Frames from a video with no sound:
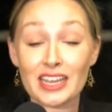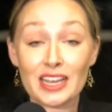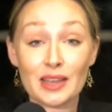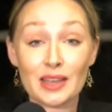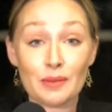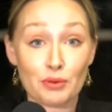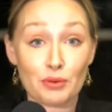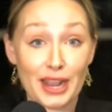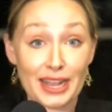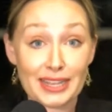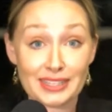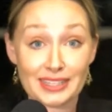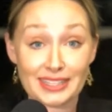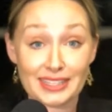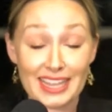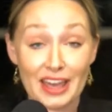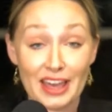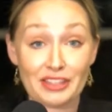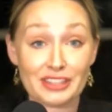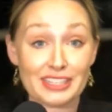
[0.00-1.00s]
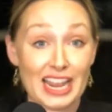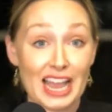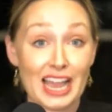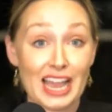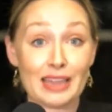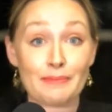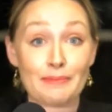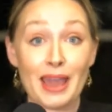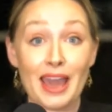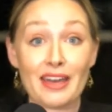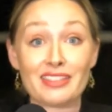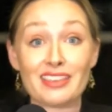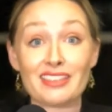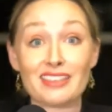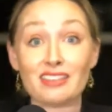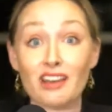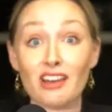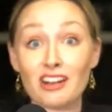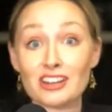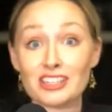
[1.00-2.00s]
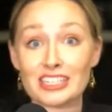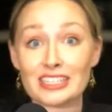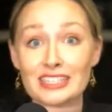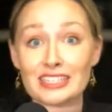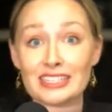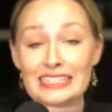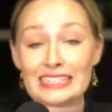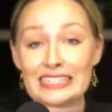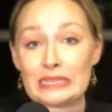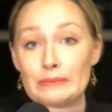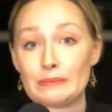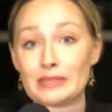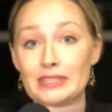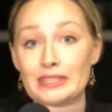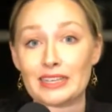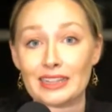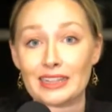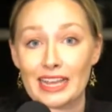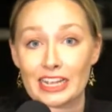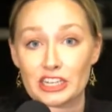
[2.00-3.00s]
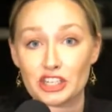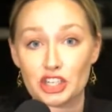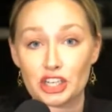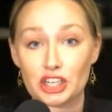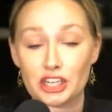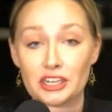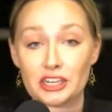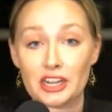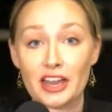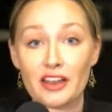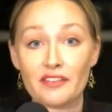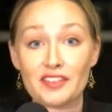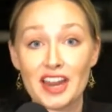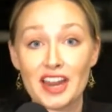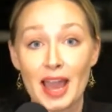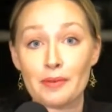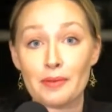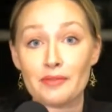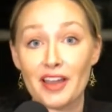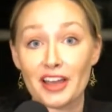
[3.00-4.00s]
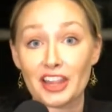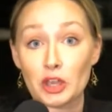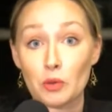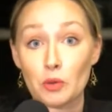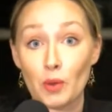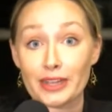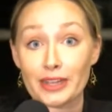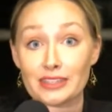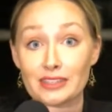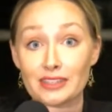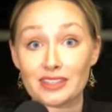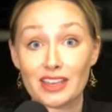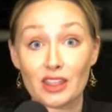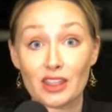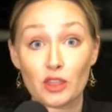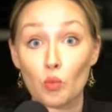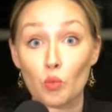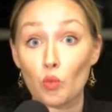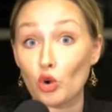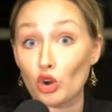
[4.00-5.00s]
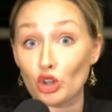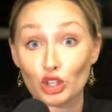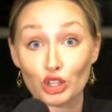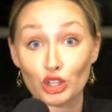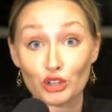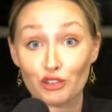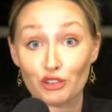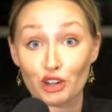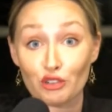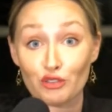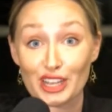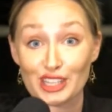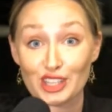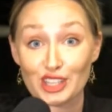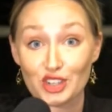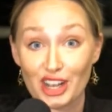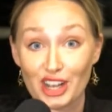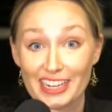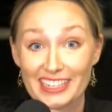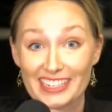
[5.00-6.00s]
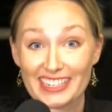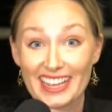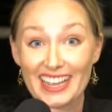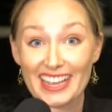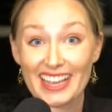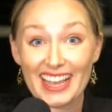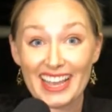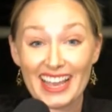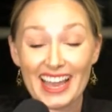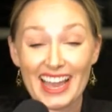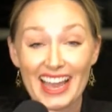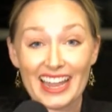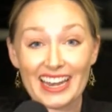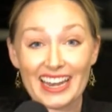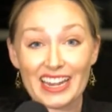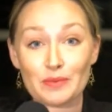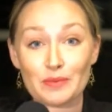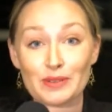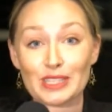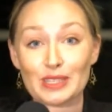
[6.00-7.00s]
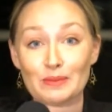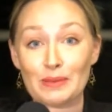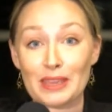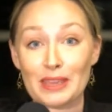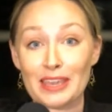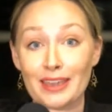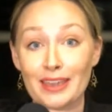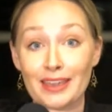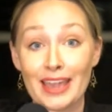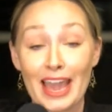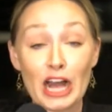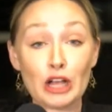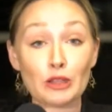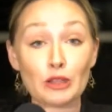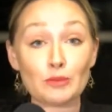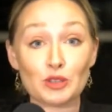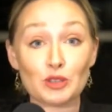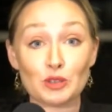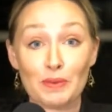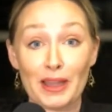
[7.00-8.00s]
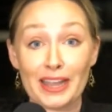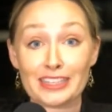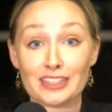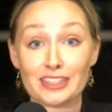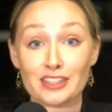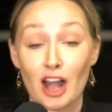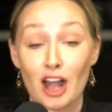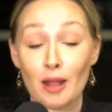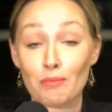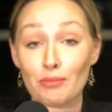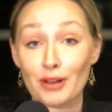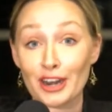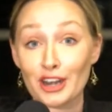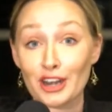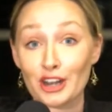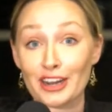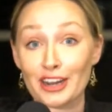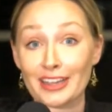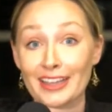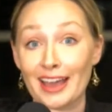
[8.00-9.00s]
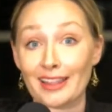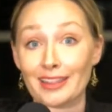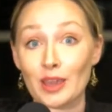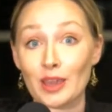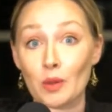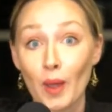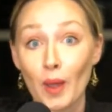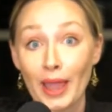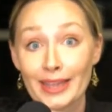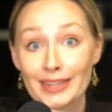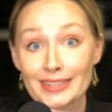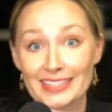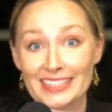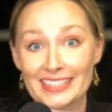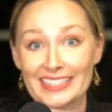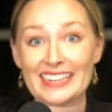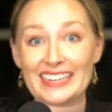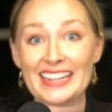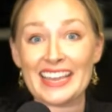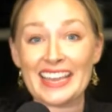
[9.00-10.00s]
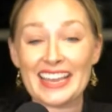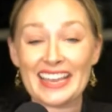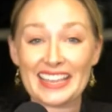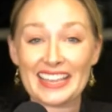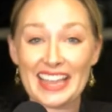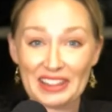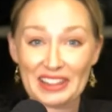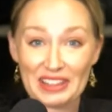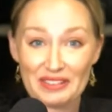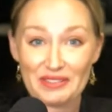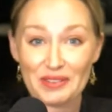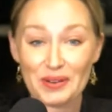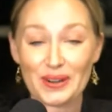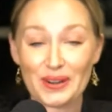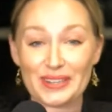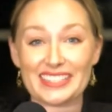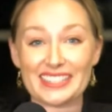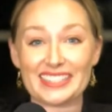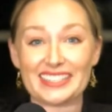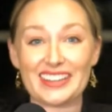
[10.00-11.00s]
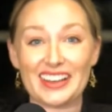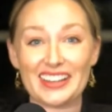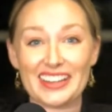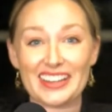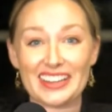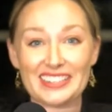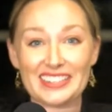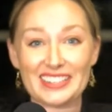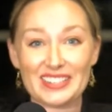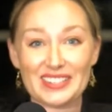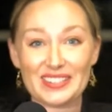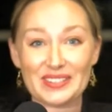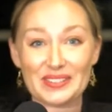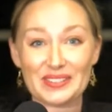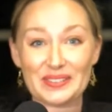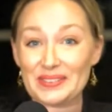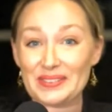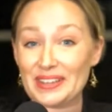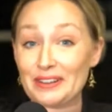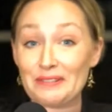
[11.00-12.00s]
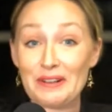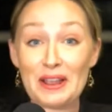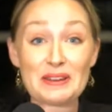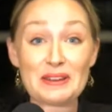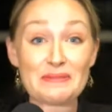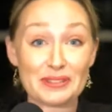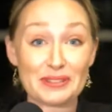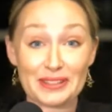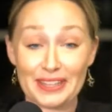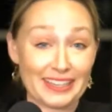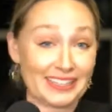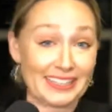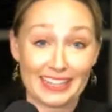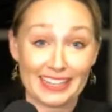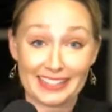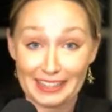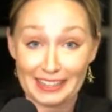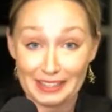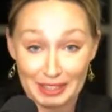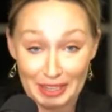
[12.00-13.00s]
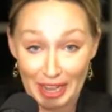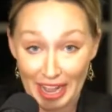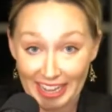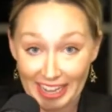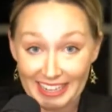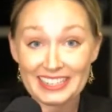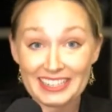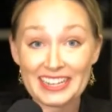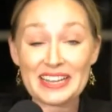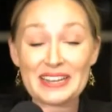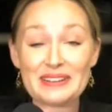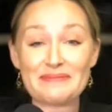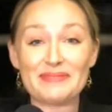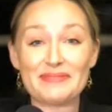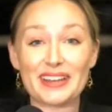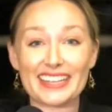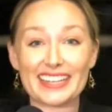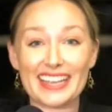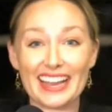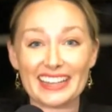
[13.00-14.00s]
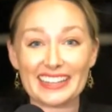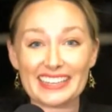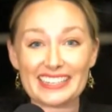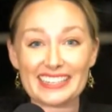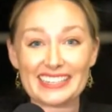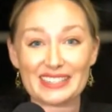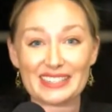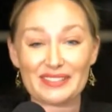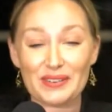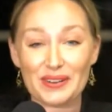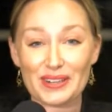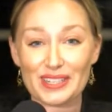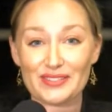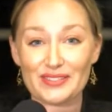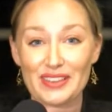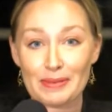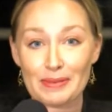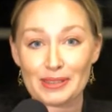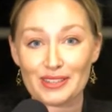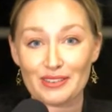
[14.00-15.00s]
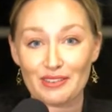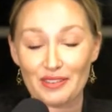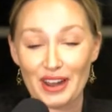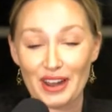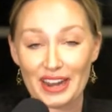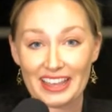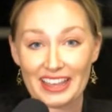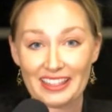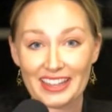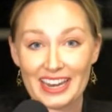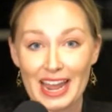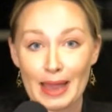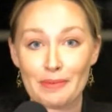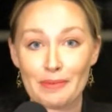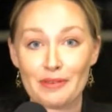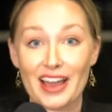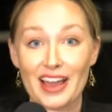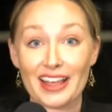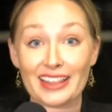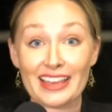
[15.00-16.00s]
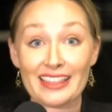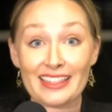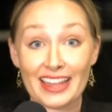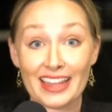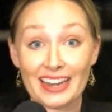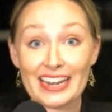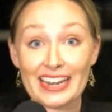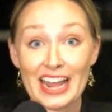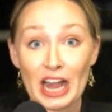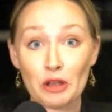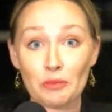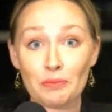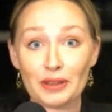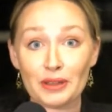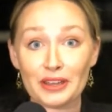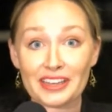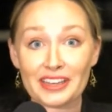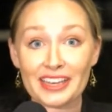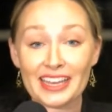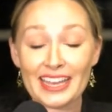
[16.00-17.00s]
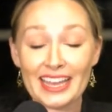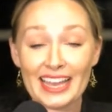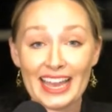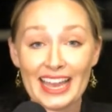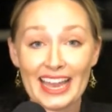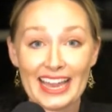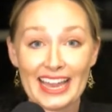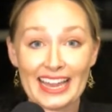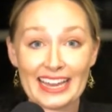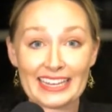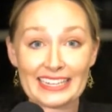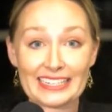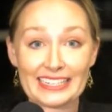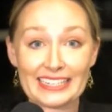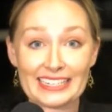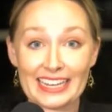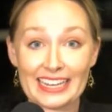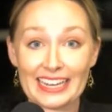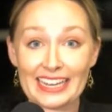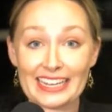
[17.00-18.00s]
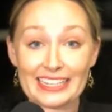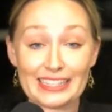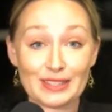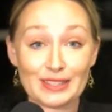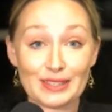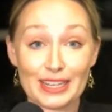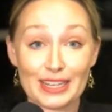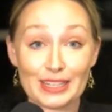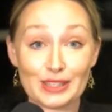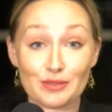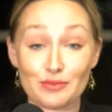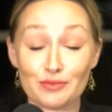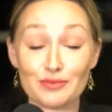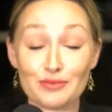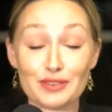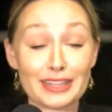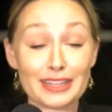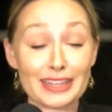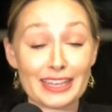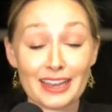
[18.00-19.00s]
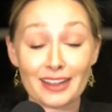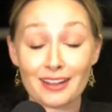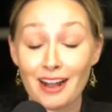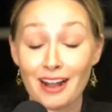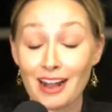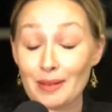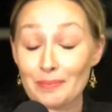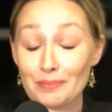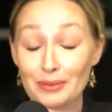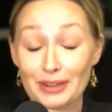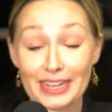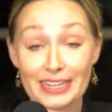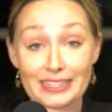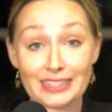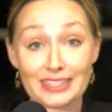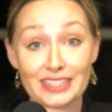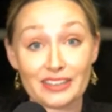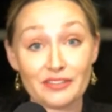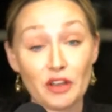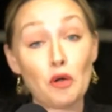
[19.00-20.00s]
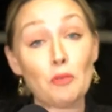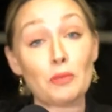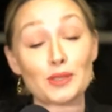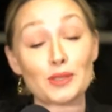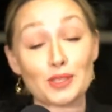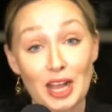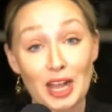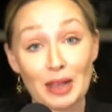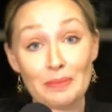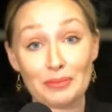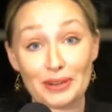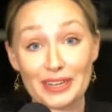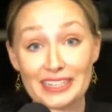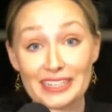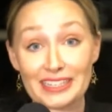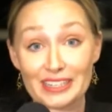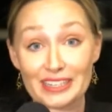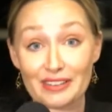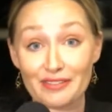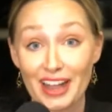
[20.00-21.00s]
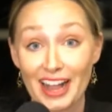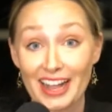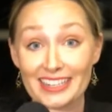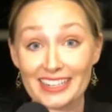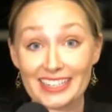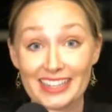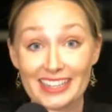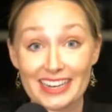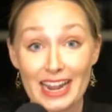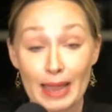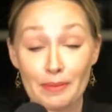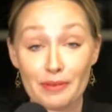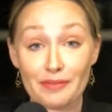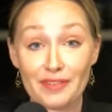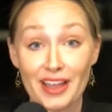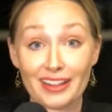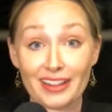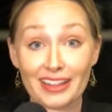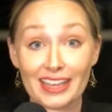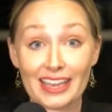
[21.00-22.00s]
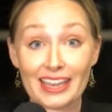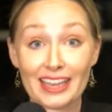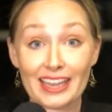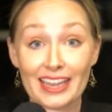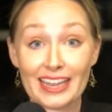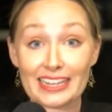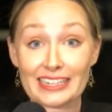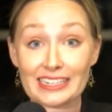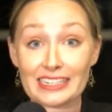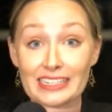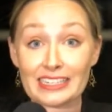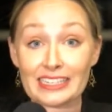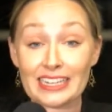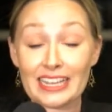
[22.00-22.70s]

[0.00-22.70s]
Press at the time had the largest, deepest collection of Napa Valley wines in the world for a restaurant. And it was being helmed by Scott Brenner and Kelly White. And Kelly, of course, has gone on to do incredible things, as has Scott. But Kelly is, of course, famous for writing the Napa Valley Then and Now book. And it's really a comprehensive, almost comprehensive guide to the Napa Valley, and